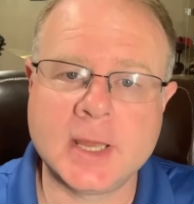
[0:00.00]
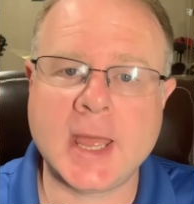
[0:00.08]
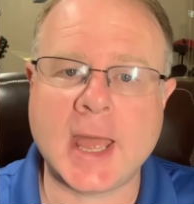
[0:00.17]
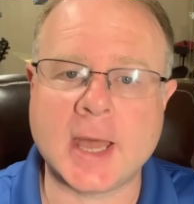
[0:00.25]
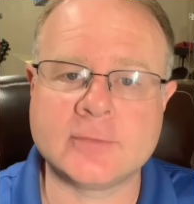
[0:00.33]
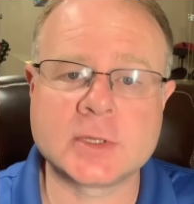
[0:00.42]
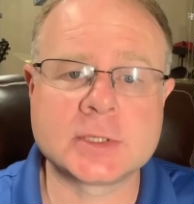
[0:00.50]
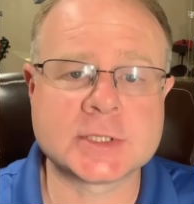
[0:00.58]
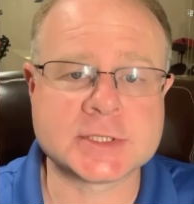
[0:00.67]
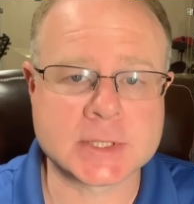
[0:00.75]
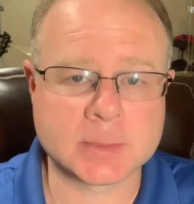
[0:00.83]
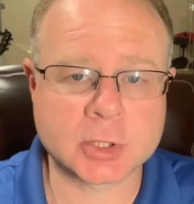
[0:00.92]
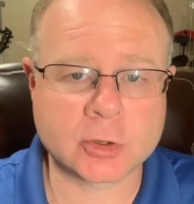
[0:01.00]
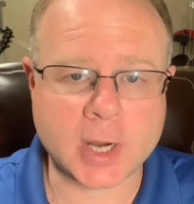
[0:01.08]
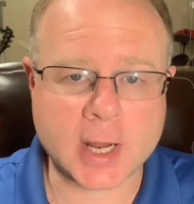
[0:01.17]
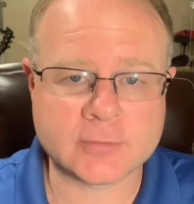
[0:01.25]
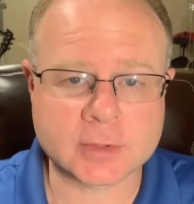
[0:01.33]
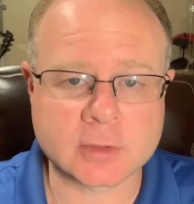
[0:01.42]
Having the
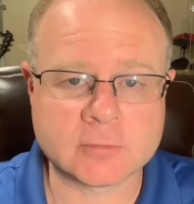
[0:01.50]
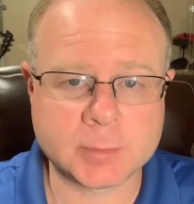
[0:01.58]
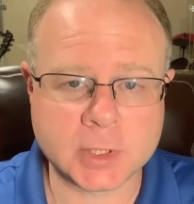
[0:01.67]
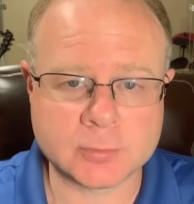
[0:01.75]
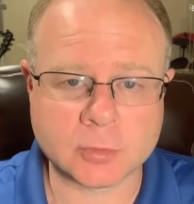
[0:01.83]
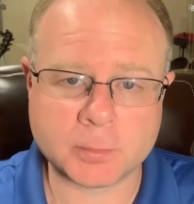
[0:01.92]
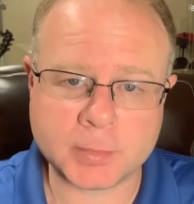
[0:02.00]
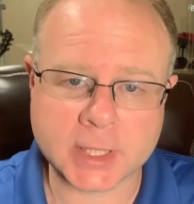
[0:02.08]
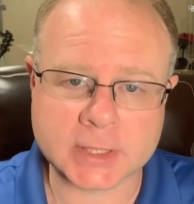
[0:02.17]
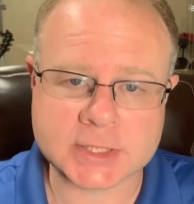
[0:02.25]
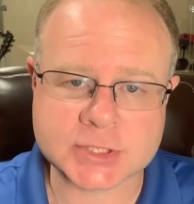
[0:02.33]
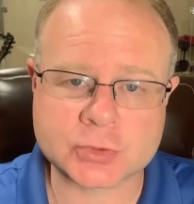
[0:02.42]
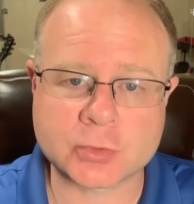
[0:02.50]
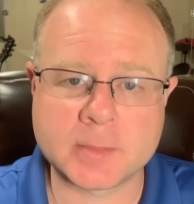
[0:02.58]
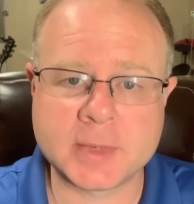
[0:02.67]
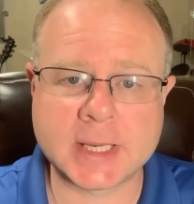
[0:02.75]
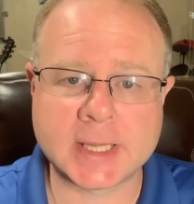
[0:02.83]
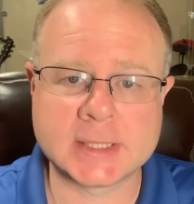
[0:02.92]
demographic of people being
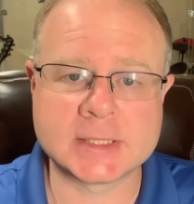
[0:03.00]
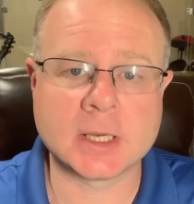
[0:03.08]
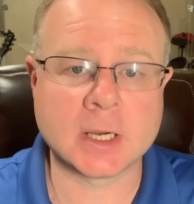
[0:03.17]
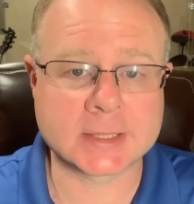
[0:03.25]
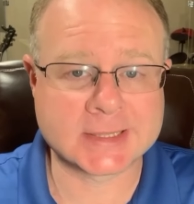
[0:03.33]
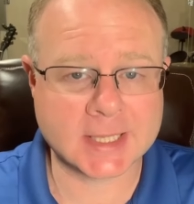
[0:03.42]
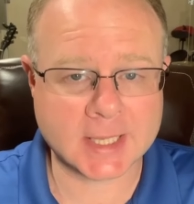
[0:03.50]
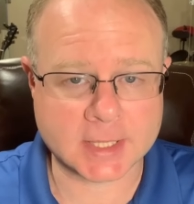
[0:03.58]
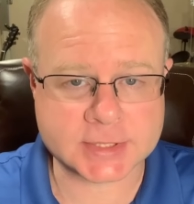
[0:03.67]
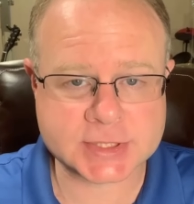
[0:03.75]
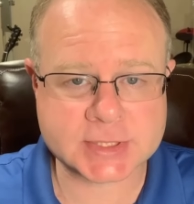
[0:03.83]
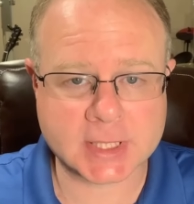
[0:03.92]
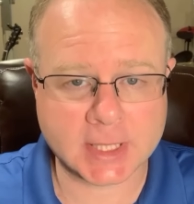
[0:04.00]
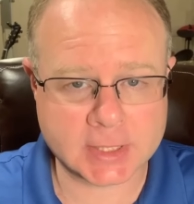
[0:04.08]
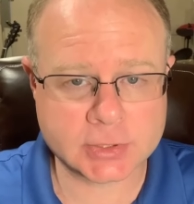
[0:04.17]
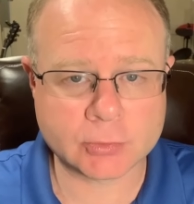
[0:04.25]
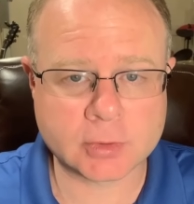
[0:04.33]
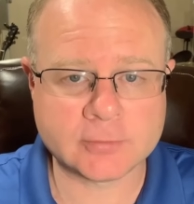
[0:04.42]
discriminated against
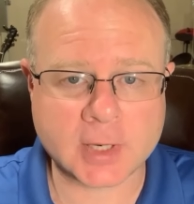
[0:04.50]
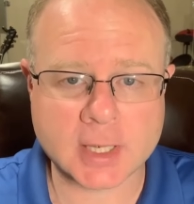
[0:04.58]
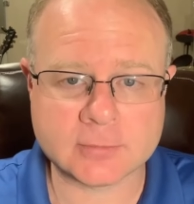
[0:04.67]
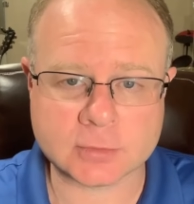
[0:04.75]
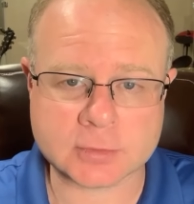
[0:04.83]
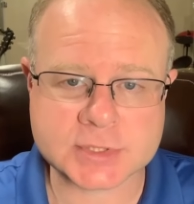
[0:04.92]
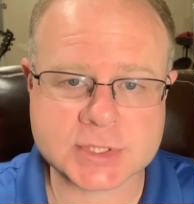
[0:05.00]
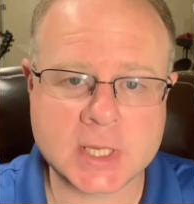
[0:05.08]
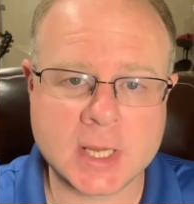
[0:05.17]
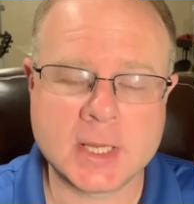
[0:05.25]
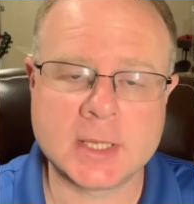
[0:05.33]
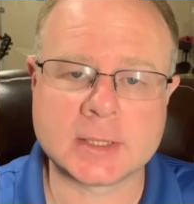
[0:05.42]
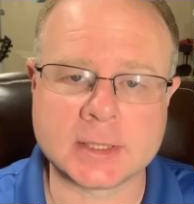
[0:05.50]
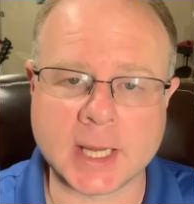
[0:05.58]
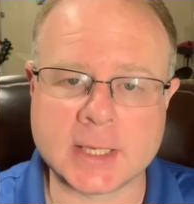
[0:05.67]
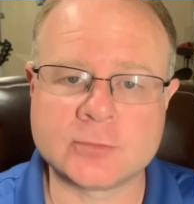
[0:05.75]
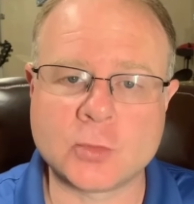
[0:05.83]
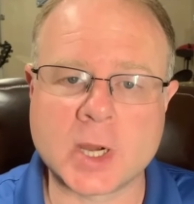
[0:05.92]
in the revivals
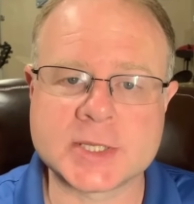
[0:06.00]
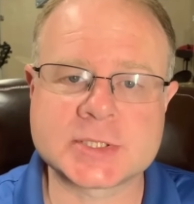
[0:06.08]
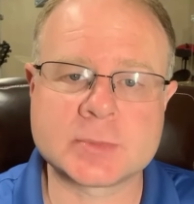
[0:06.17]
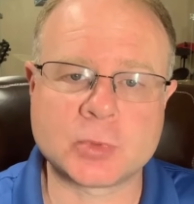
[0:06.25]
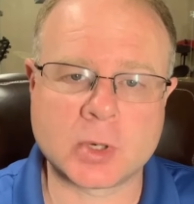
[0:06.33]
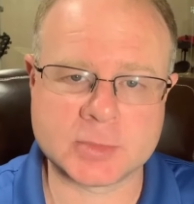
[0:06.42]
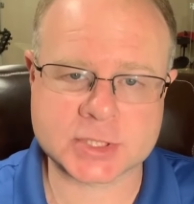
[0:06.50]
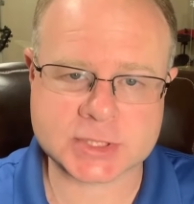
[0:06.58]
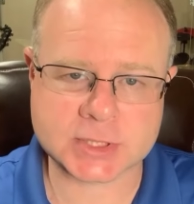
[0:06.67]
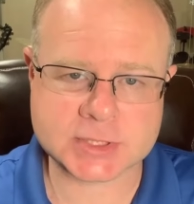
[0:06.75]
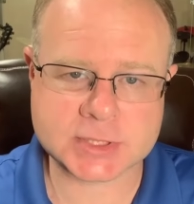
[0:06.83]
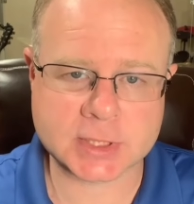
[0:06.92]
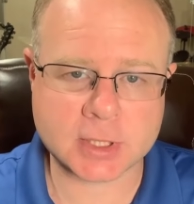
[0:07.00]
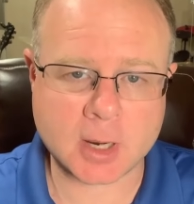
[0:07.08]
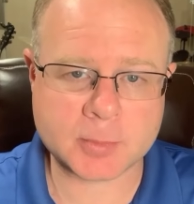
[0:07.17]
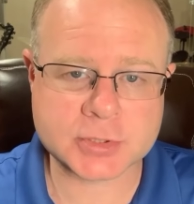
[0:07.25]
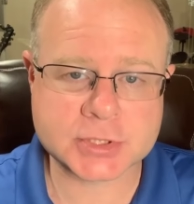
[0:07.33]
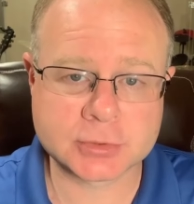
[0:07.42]
gave white supremacists the
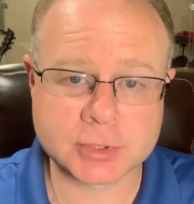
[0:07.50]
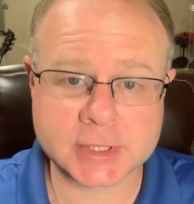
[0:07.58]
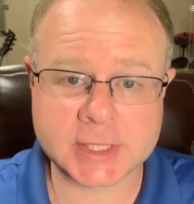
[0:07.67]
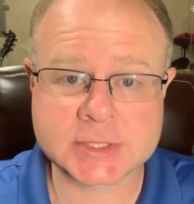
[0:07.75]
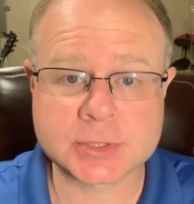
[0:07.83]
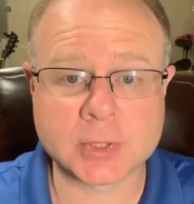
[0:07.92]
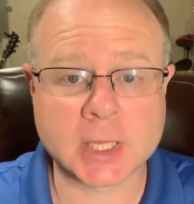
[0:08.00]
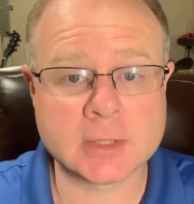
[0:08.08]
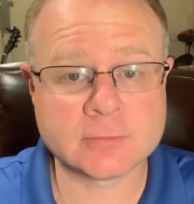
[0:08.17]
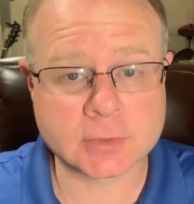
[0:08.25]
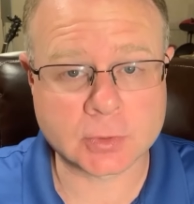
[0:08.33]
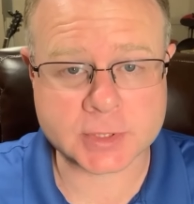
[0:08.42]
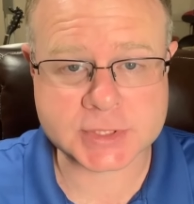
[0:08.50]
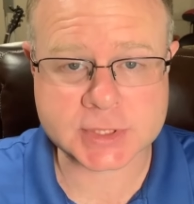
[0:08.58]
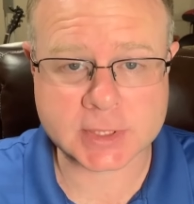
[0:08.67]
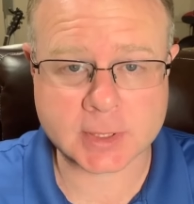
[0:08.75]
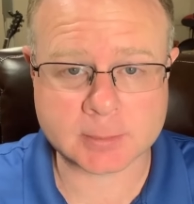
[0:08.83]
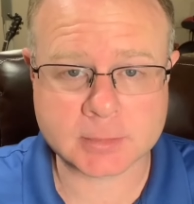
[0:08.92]
opportunity to influence
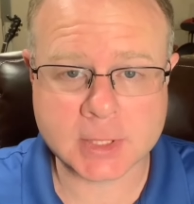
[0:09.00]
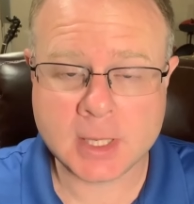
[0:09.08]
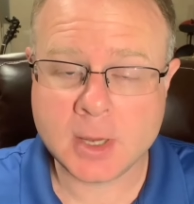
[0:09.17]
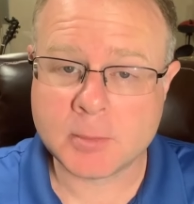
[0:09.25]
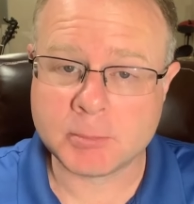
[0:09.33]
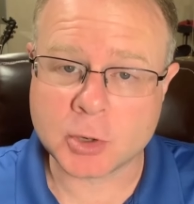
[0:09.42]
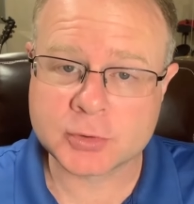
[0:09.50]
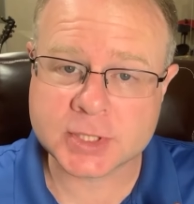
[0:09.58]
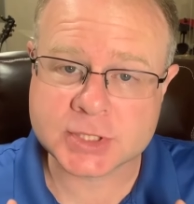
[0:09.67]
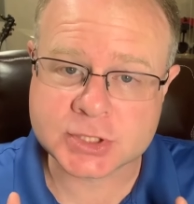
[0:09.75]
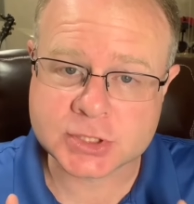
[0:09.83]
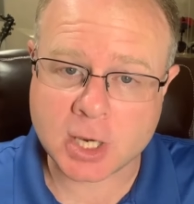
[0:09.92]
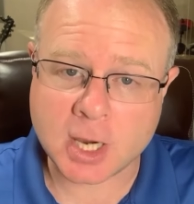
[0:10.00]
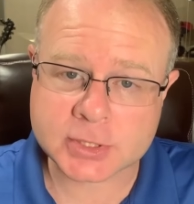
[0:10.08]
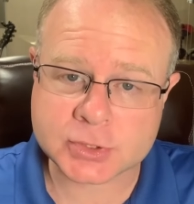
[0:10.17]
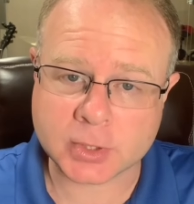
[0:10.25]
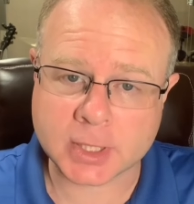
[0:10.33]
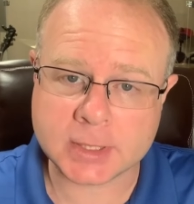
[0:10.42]
them, both in
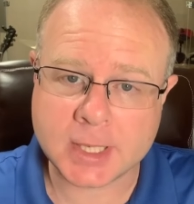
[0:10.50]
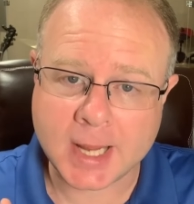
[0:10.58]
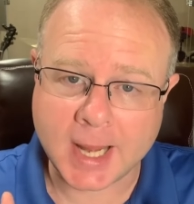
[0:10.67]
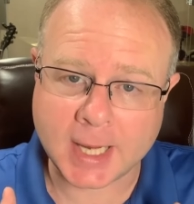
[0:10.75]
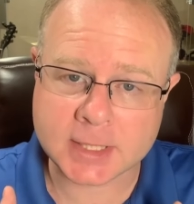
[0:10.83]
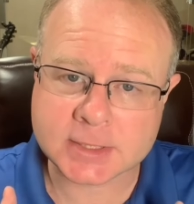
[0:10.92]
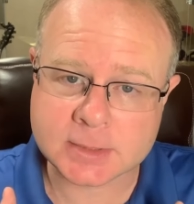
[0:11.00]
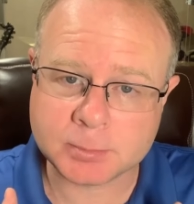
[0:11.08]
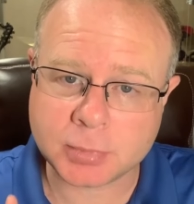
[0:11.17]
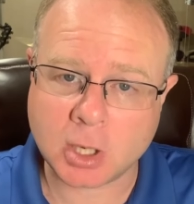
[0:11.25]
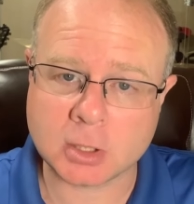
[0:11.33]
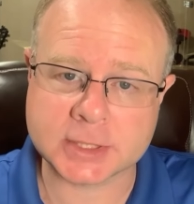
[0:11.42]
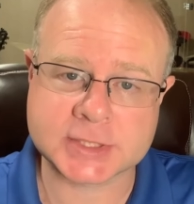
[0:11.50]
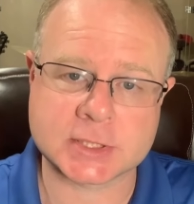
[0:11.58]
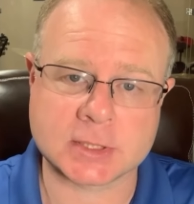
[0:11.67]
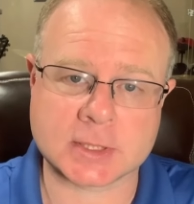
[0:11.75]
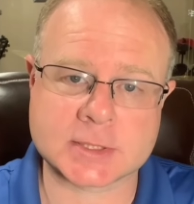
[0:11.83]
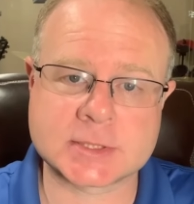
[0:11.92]
doctrine and in
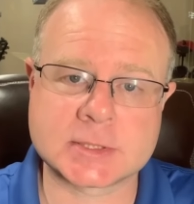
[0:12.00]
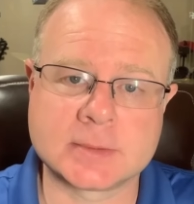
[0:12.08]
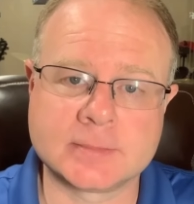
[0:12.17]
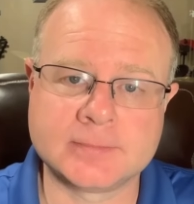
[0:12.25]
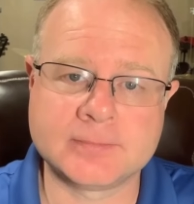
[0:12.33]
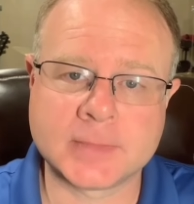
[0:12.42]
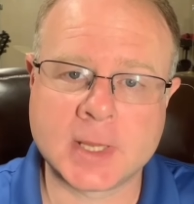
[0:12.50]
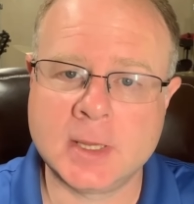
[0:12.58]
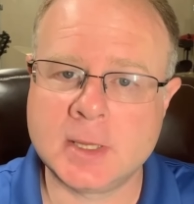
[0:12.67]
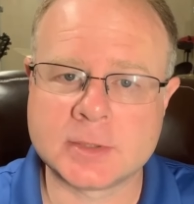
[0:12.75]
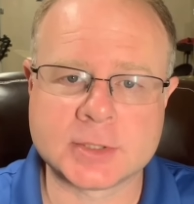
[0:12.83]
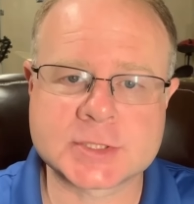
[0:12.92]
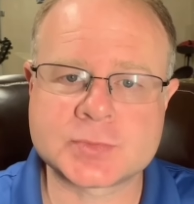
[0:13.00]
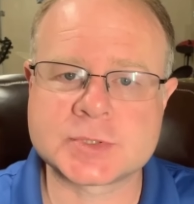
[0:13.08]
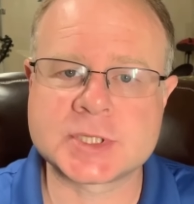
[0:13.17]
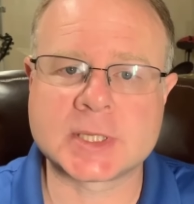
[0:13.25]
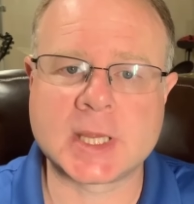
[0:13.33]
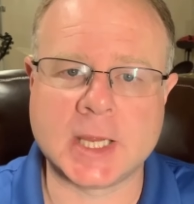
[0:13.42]
politics. This
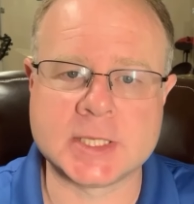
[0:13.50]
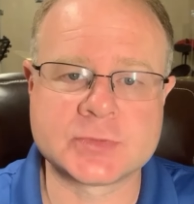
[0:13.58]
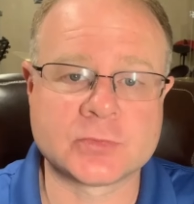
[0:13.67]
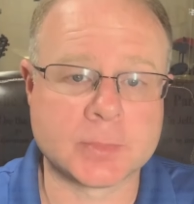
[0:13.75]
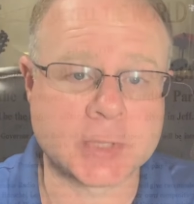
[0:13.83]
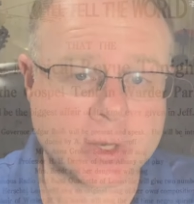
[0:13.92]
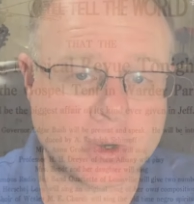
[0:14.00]
was the case from the